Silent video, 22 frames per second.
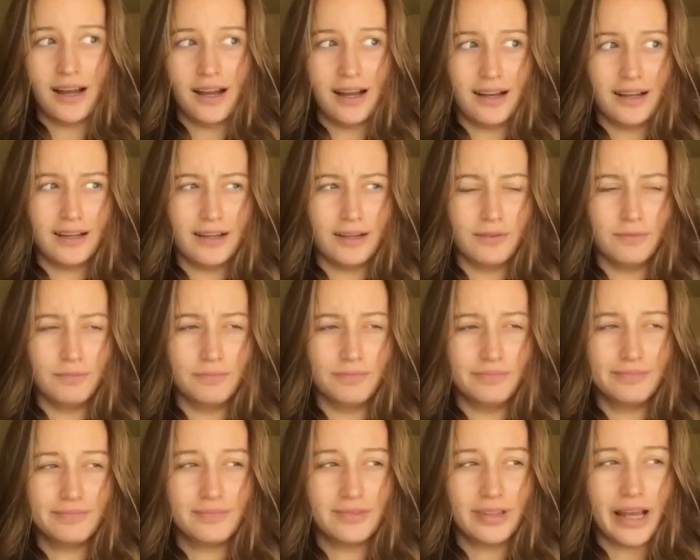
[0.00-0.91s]

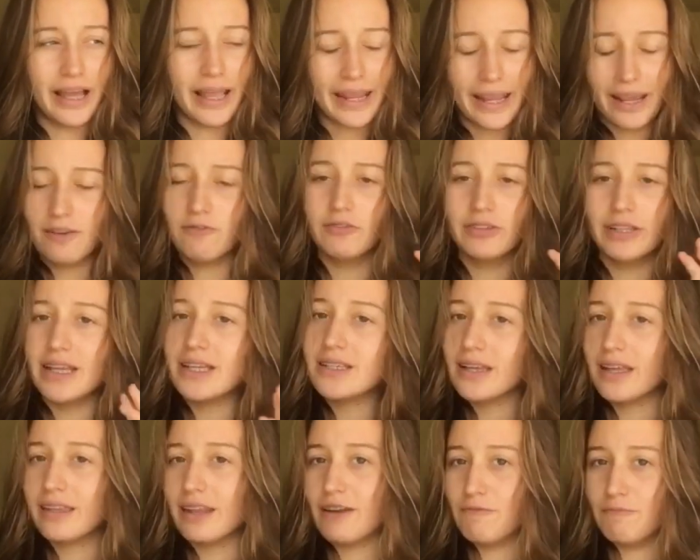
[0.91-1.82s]
I can't really
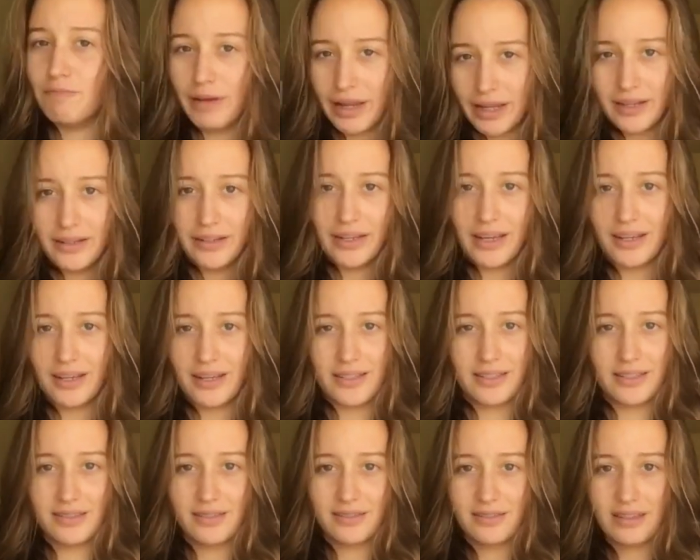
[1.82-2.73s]
say that I've made it yet
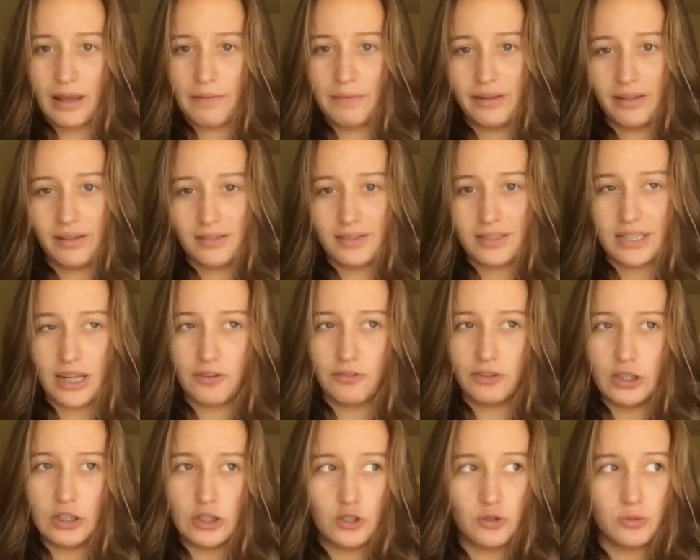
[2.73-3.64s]
because I mean it's not
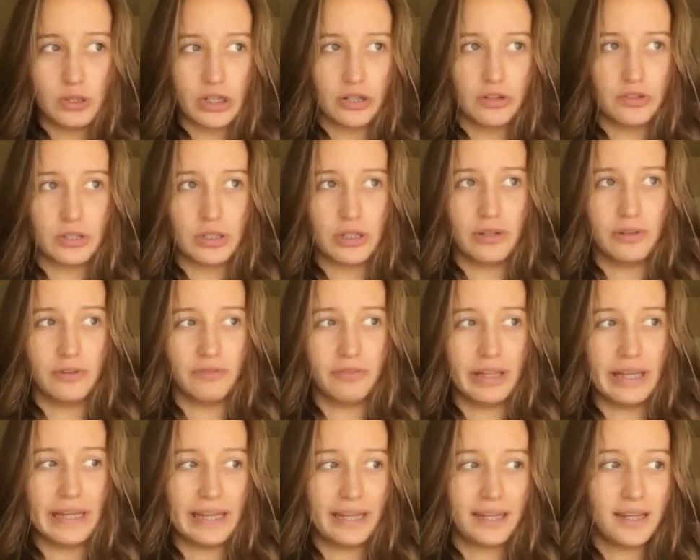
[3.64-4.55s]
really a YouTube channel until
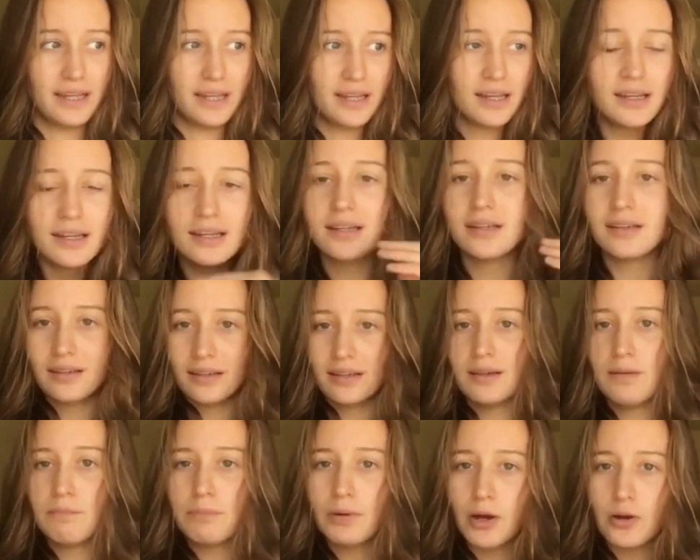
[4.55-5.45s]
I've like
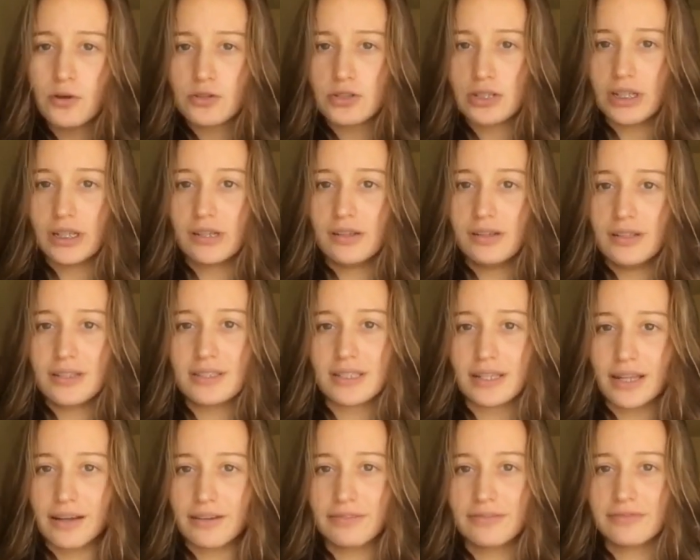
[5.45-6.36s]
posted and
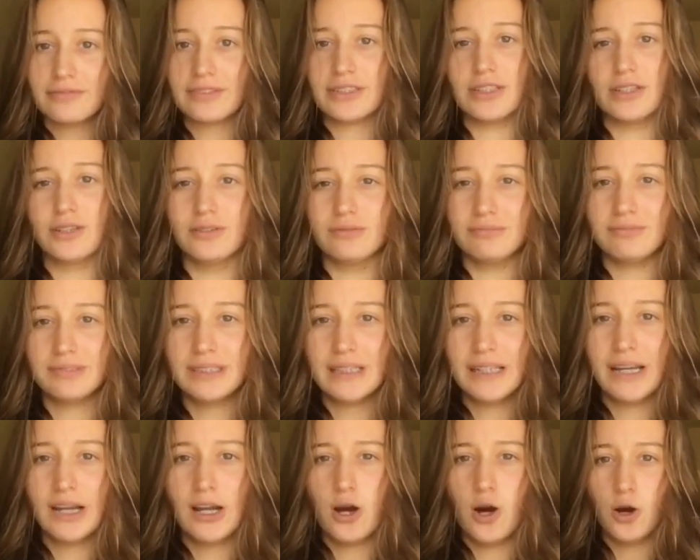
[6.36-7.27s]
stuff. So
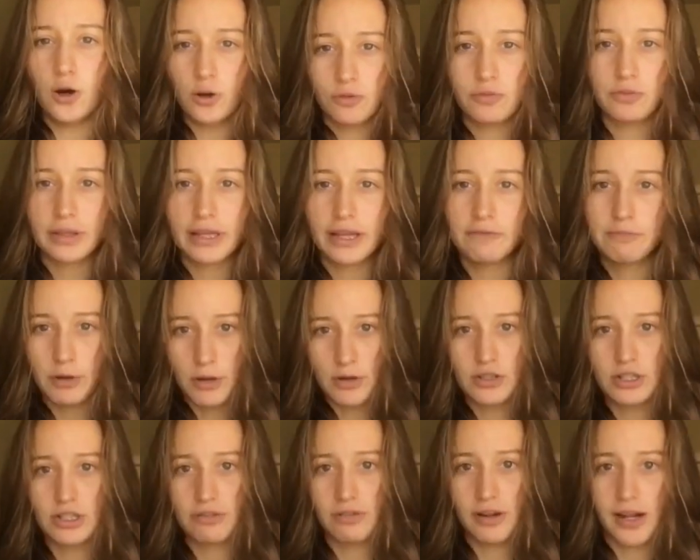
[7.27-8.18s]
hopefully I've
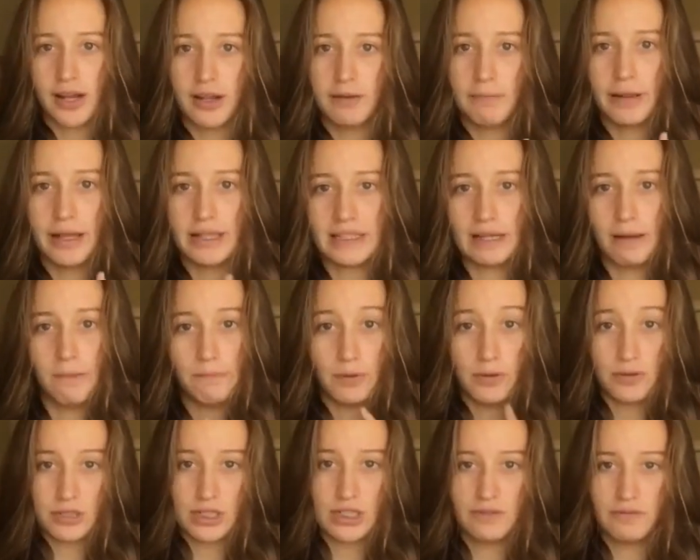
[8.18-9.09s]
posted already by the time I
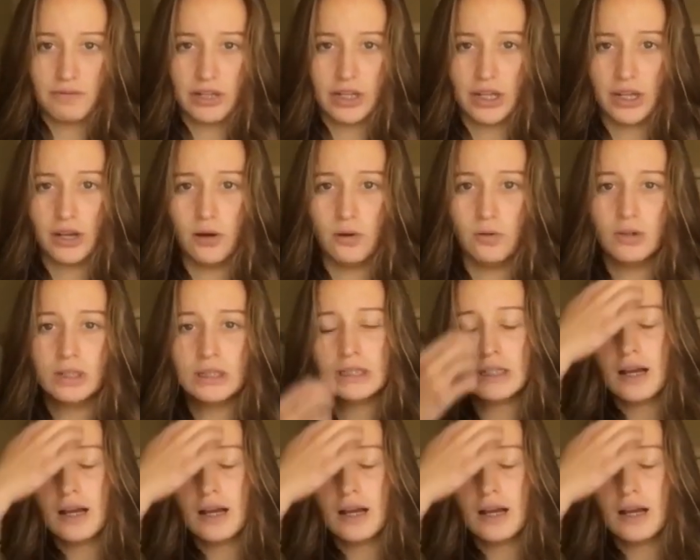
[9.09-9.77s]
post this video.